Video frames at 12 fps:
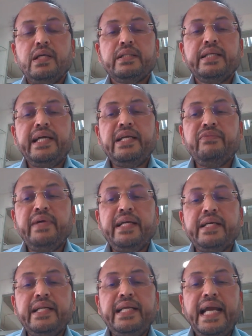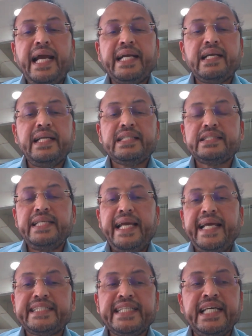the inventory at, let's say,
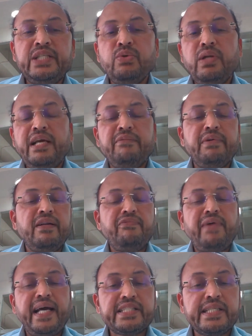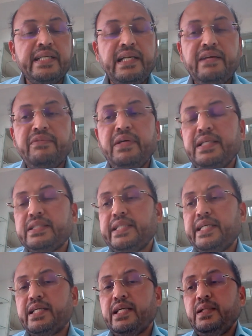SKU level, fashion level,
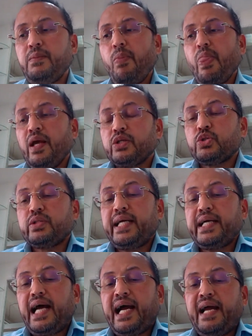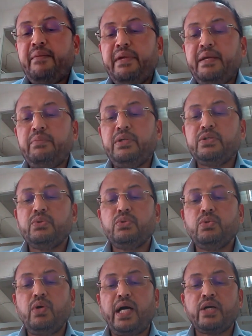etc., so that I am able to
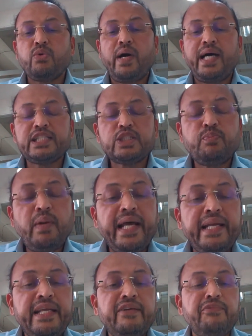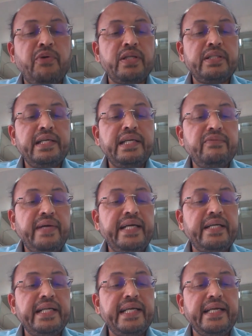do advanced planning for the
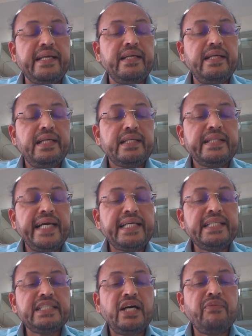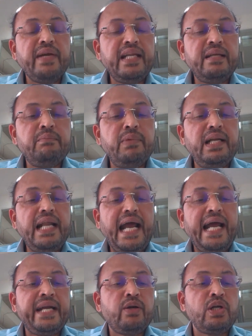inventory that is available
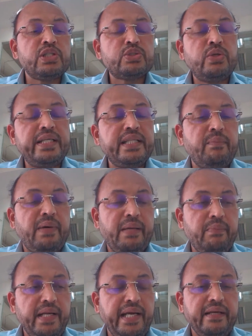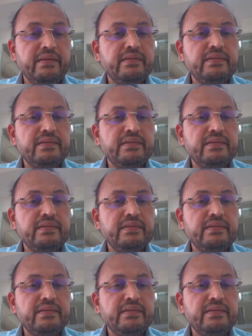and also in the pipeline.